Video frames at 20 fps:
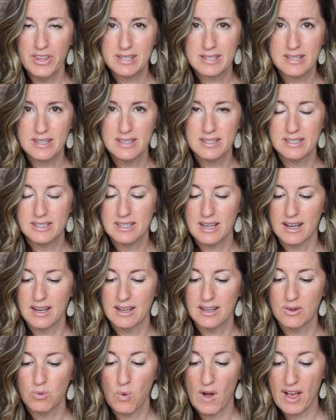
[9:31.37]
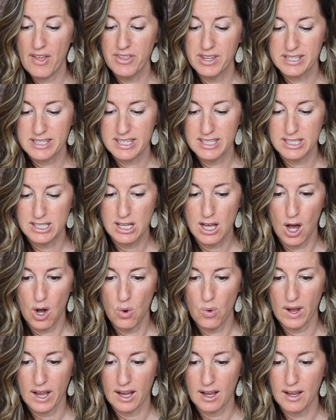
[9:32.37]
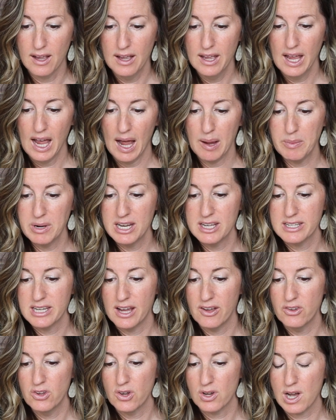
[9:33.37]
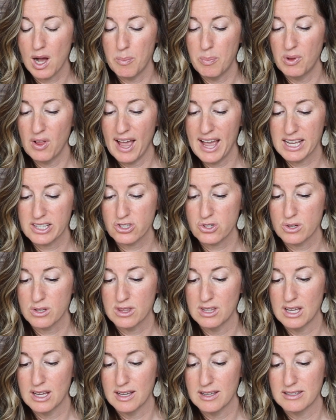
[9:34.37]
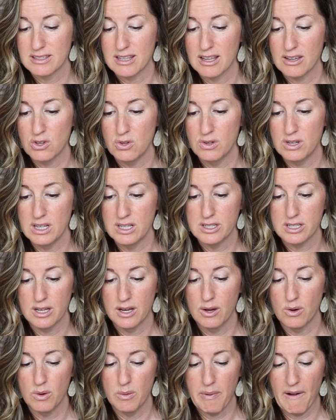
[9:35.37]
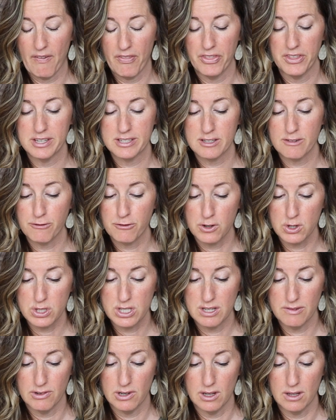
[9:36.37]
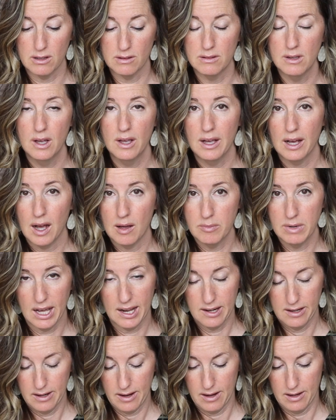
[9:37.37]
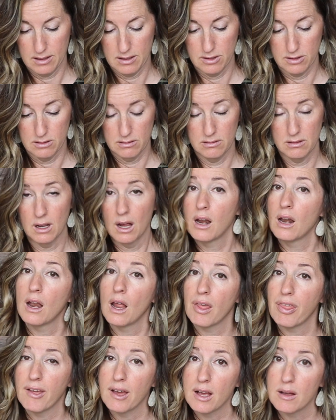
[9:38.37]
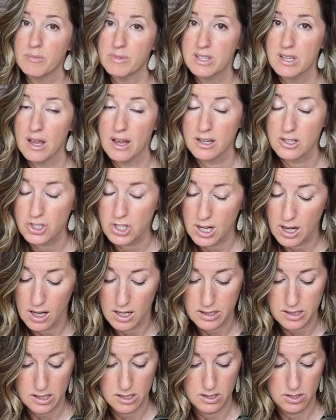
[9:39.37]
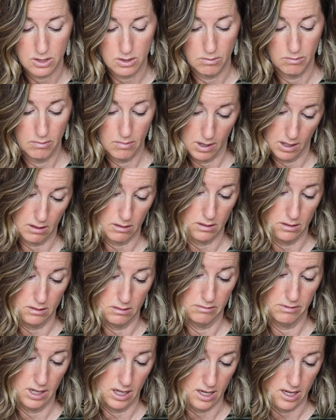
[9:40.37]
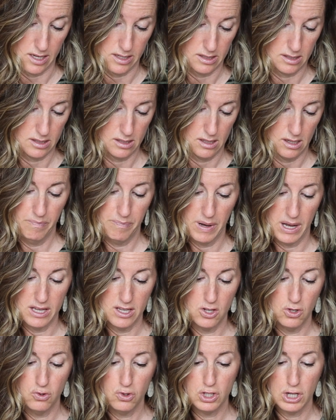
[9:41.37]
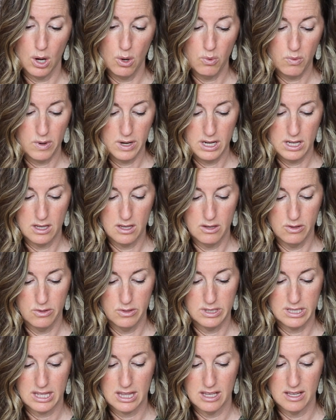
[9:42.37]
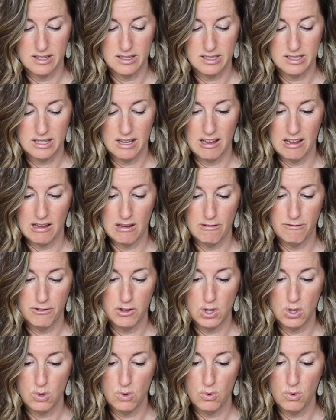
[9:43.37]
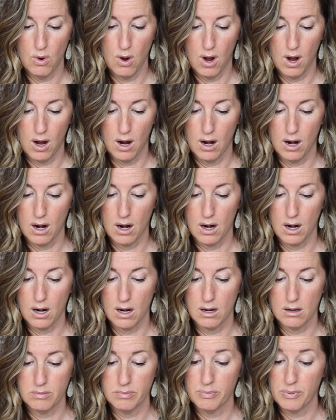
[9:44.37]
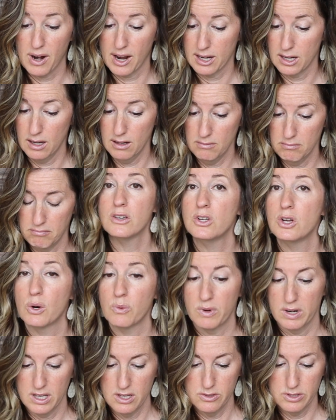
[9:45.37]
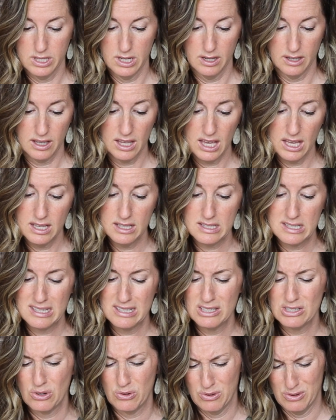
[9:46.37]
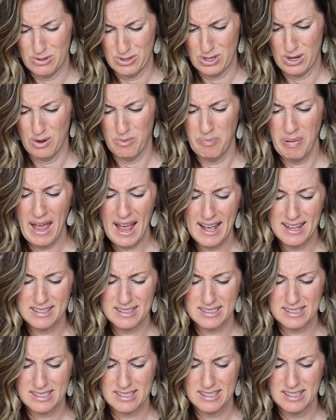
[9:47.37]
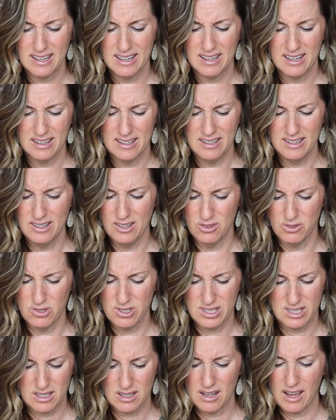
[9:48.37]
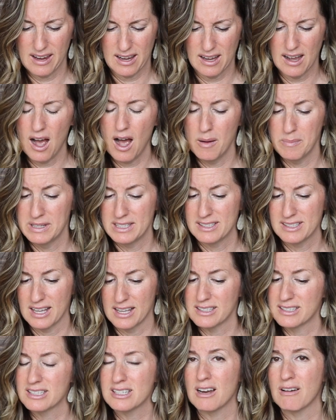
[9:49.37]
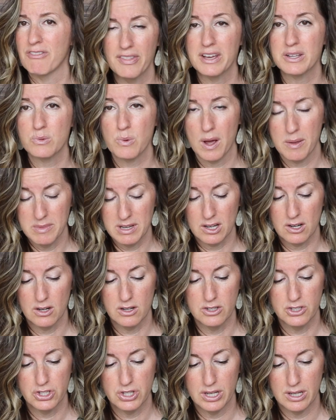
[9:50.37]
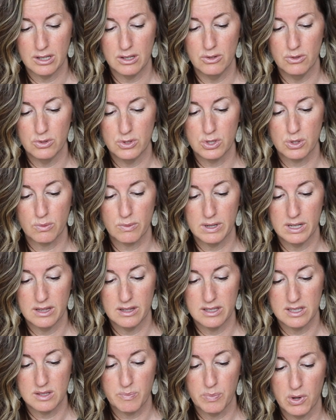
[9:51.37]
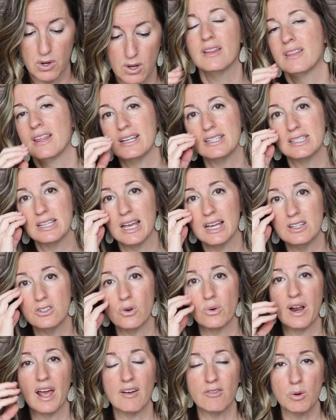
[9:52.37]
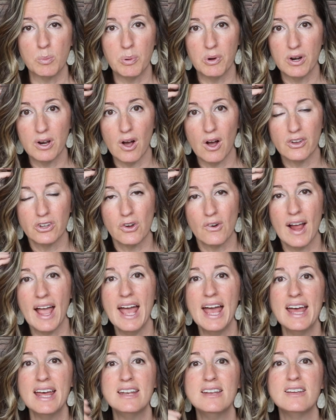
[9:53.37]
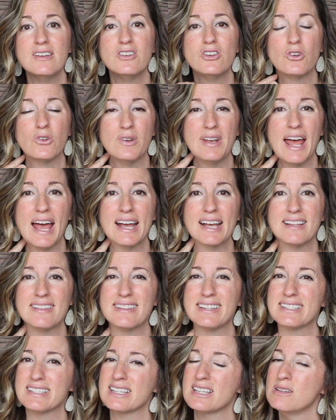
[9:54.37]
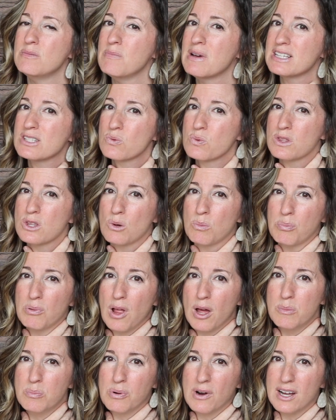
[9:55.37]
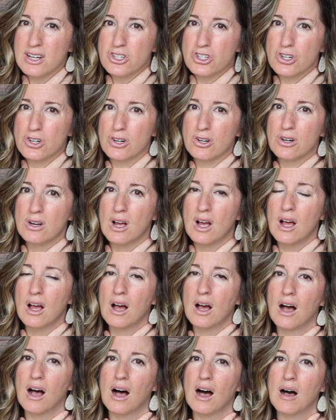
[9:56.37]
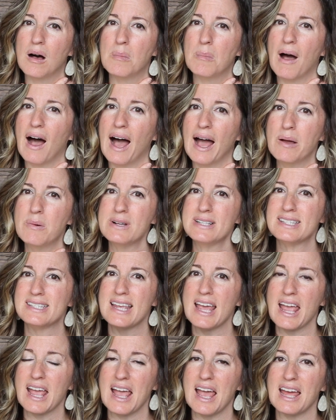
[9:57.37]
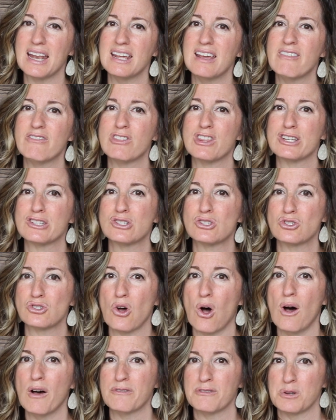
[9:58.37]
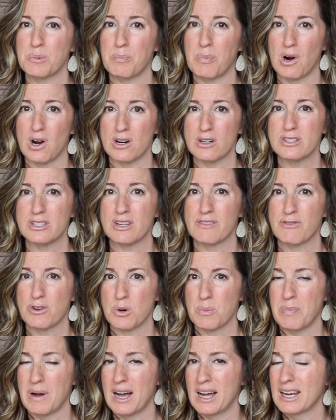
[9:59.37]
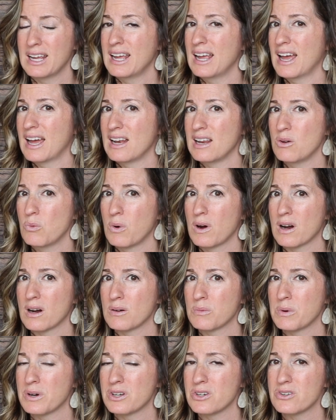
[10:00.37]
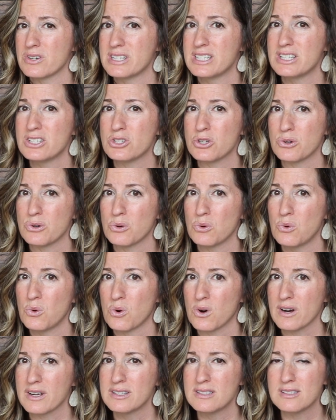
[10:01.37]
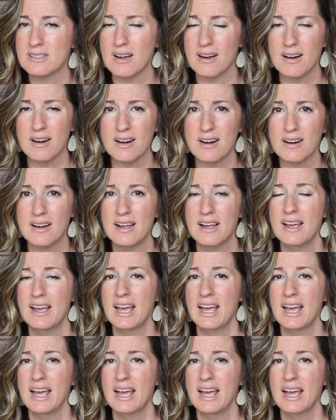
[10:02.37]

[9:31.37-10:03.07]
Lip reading: this is going, I'm going to tell you a couple extra things that you need to know about this. First of all, I'm not a doctor, and nothing I'm saying should constitute medical advice. But you don't want to use this if you are pregnant. You don't want to use it on kids. Don't use it on pets. You know, just like common sense stuff. That's why I'm encouraging you to read this book. They say don't ever put it on your head, your neck. This can mess with your blood pressure. I would say any of the soft parts of your body, anywhere where your internal organs are,